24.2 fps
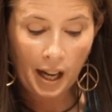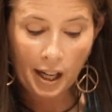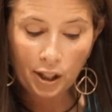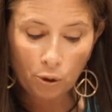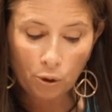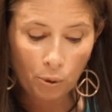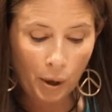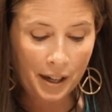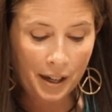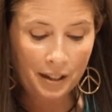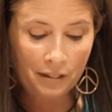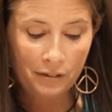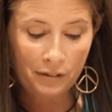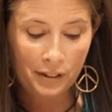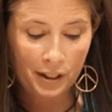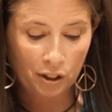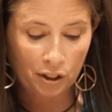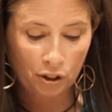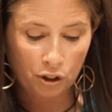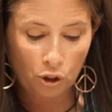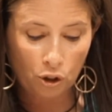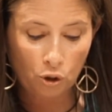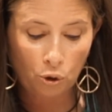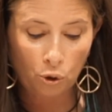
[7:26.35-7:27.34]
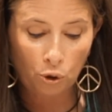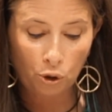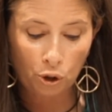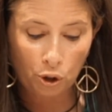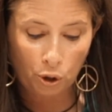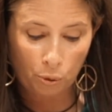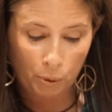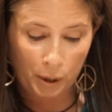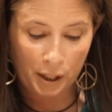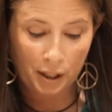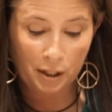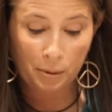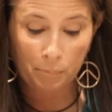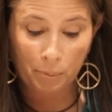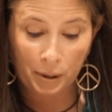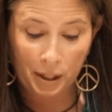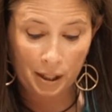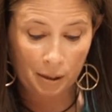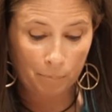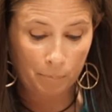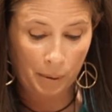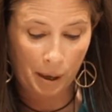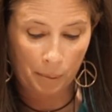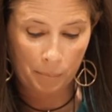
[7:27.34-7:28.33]
I tried to finish the cool treat to
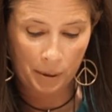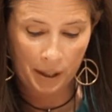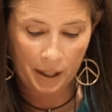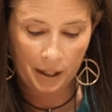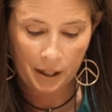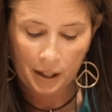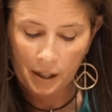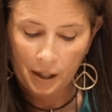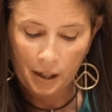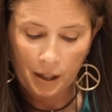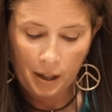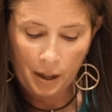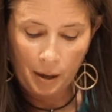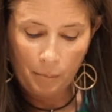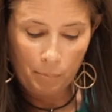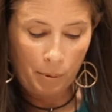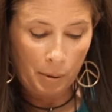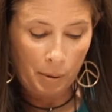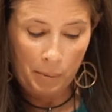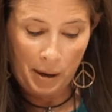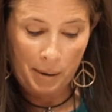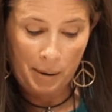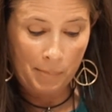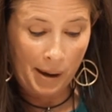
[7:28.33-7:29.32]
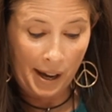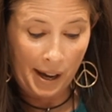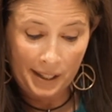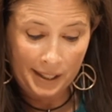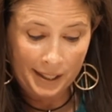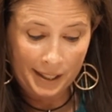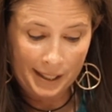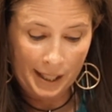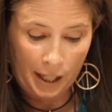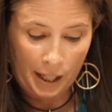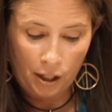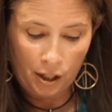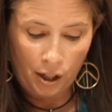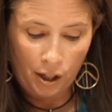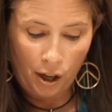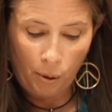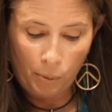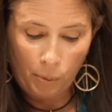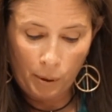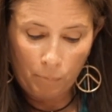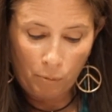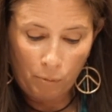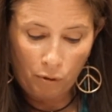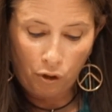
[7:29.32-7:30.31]
please Bubby, but my body said
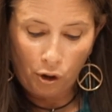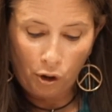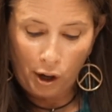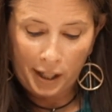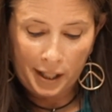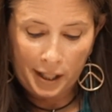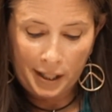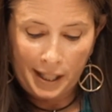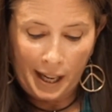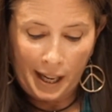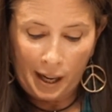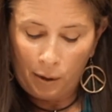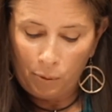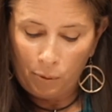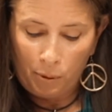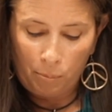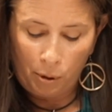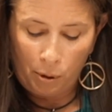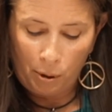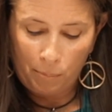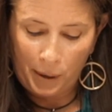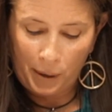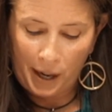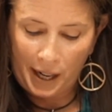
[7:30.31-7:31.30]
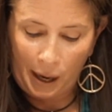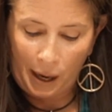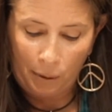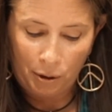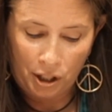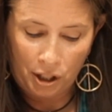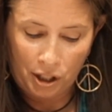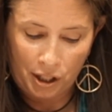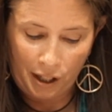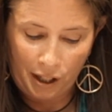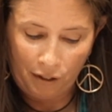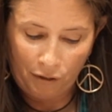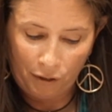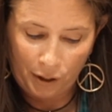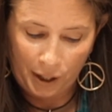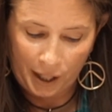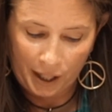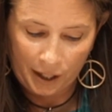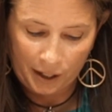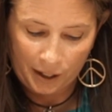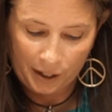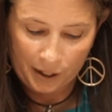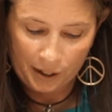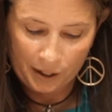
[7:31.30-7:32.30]
no, and before I could take one more bite, I was
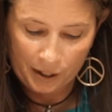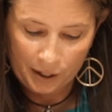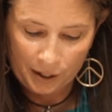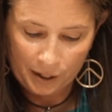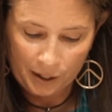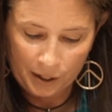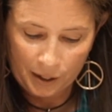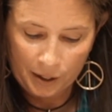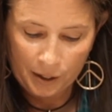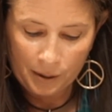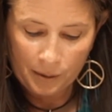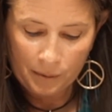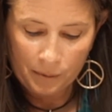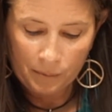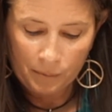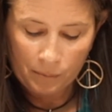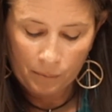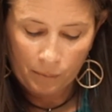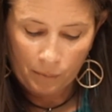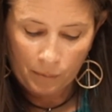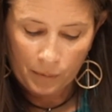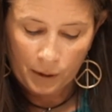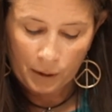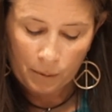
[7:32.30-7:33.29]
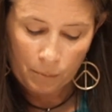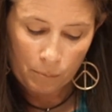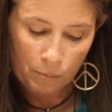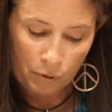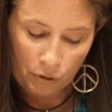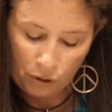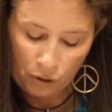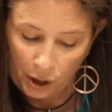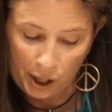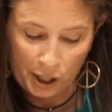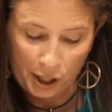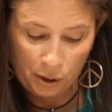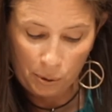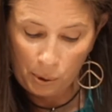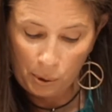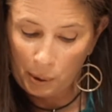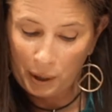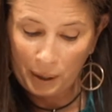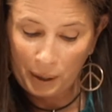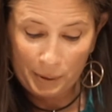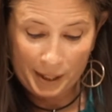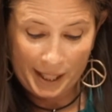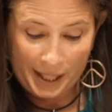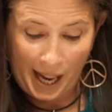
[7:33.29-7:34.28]
shivering. Before I knew
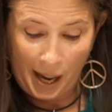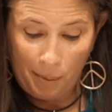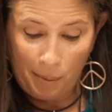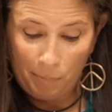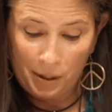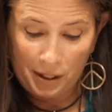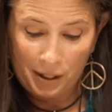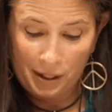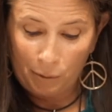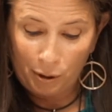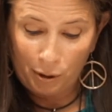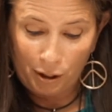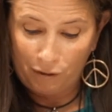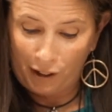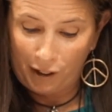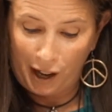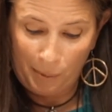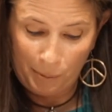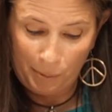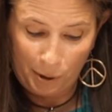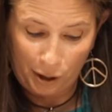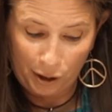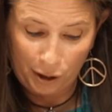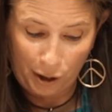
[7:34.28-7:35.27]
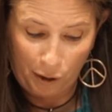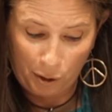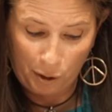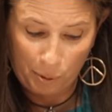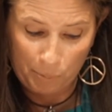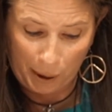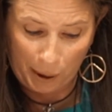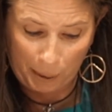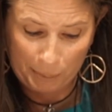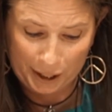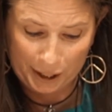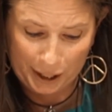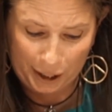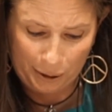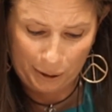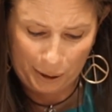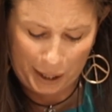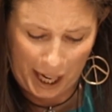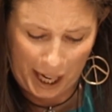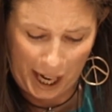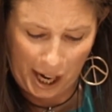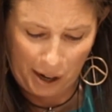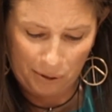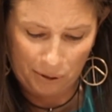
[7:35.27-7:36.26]
what was happening, there was vomit all over Bubby's new
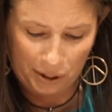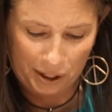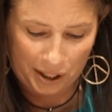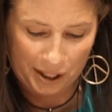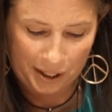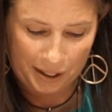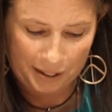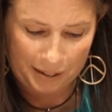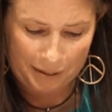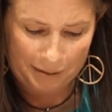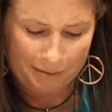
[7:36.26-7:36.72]
couch.